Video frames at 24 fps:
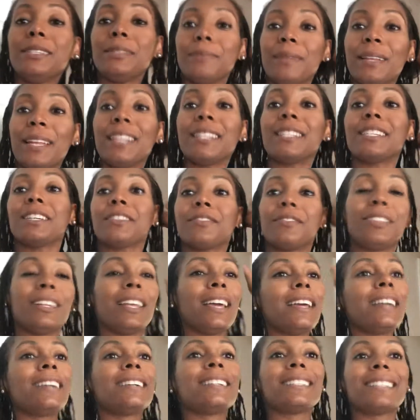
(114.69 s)
smell like
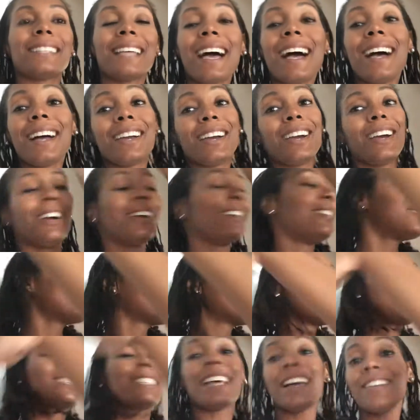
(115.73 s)
Chick-fil-A because girl
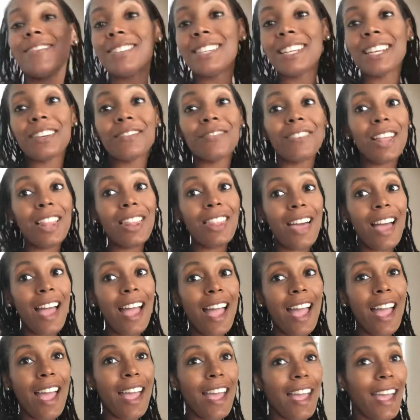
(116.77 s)
just left
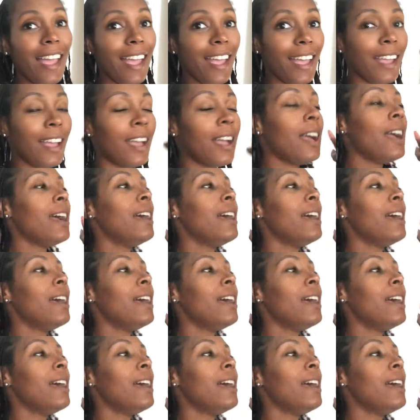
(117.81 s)
Chick-fil-A.